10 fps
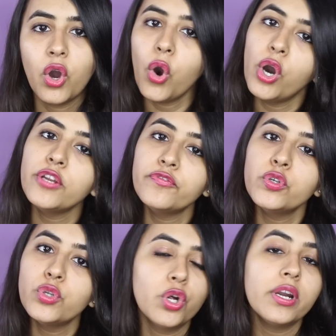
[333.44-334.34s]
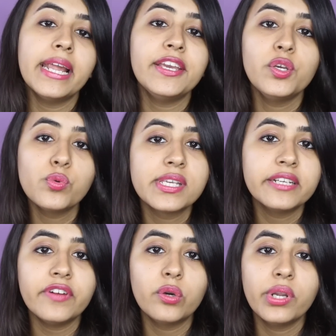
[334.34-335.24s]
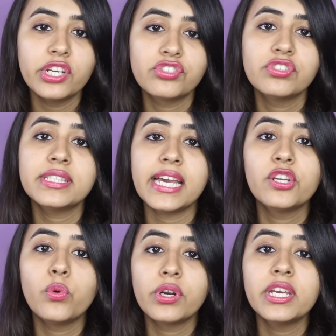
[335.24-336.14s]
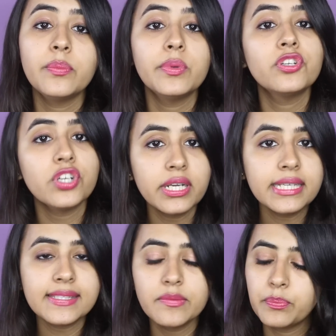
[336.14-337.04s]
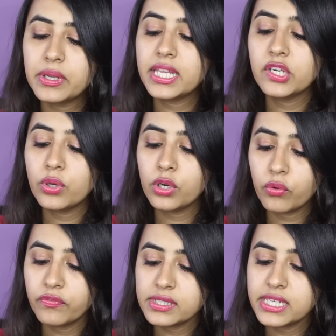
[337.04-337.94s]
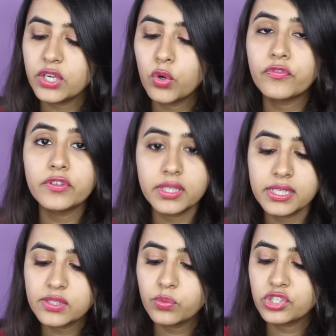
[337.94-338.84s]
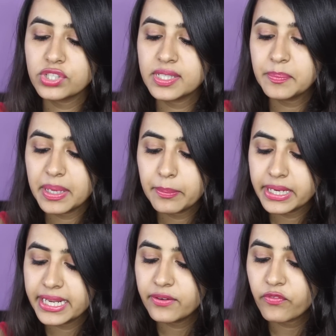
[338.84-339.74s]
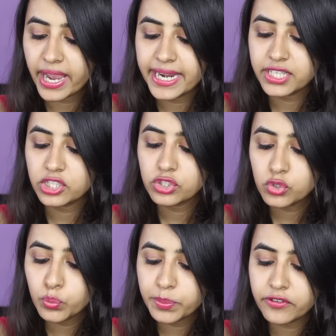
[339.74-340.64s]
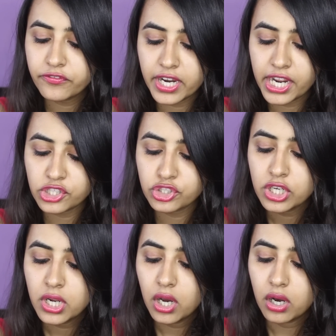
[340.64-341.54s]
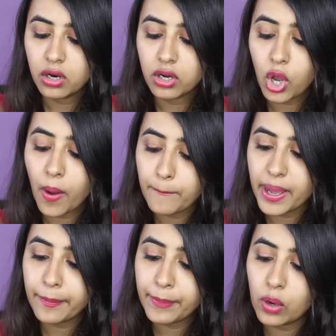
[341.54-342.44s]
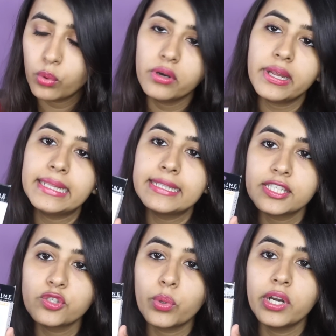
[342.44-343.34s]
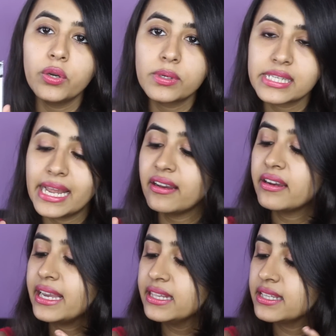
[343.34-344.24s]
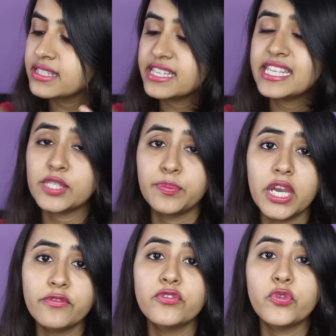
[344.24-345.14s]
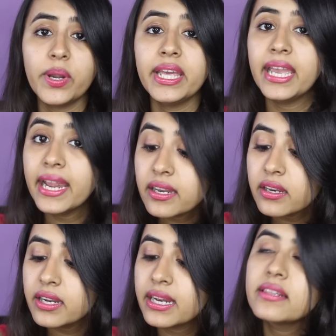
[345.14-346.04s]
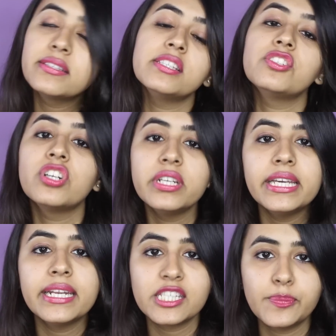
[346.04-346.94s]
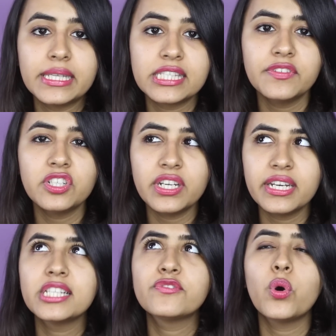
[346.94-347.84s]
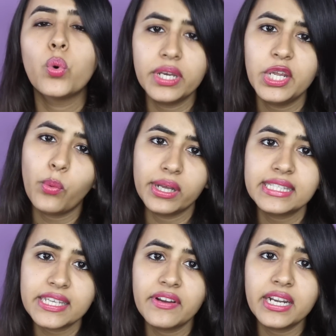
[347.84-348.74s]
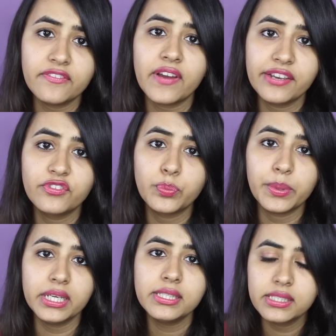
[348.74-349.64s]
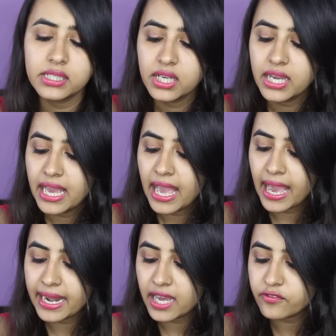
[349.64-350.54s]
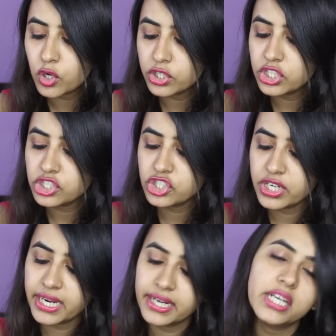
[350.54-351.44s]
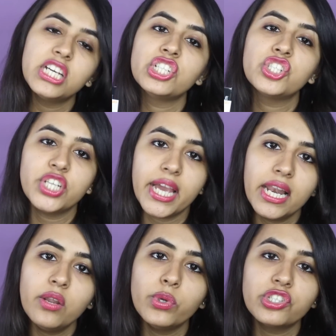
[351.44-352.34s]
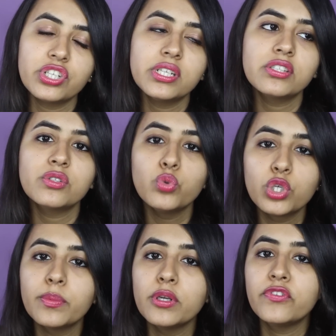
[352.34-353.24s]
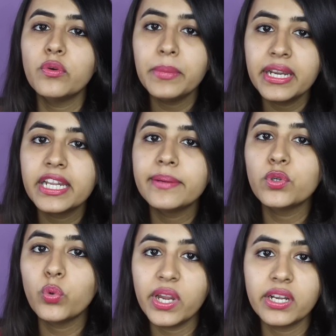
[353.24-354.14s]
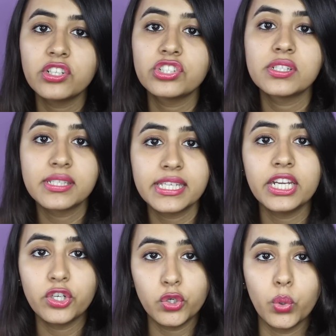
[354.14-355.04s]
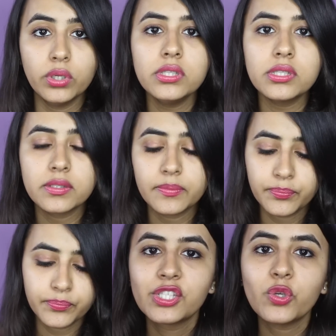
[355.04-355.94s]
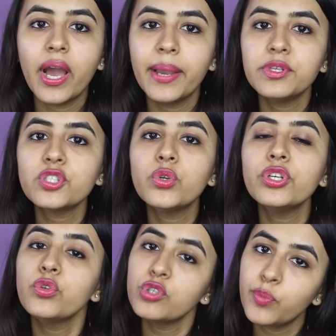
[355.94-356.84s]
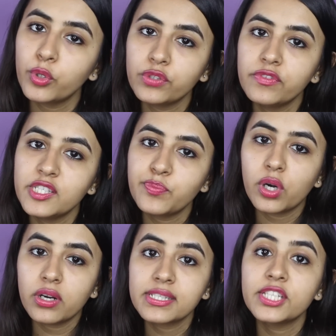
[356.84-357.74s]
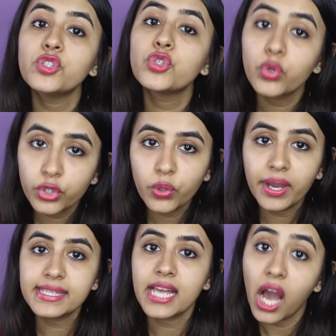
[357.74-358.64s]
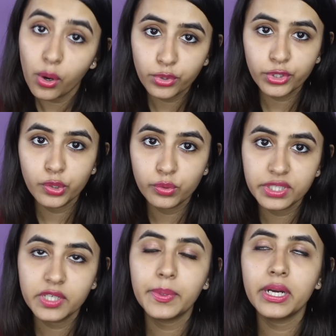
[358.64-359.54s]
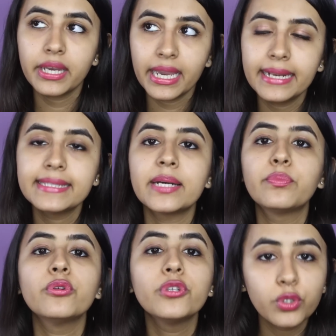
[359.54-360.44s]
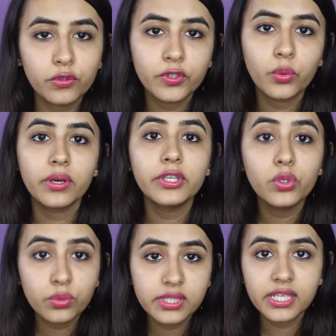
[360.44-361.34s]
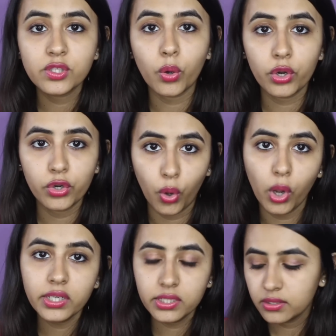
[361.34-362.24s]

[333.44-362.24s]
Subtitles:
Or if you do not like using foundations and you want to keep it really simple, then you can obviously go for this, which is the Maybelline White Superfresh compact powder, and this is what it looks like. Again, this has SPF of 28 in it, and this is really inexpensive. It retails for only 175 rupees. And I've got the shade Shell, which is suitable for medium to wheatish skin tones. So I'm just going to use both of these products and show you guys how to use it, but again, it's up to you if you want to use these or not.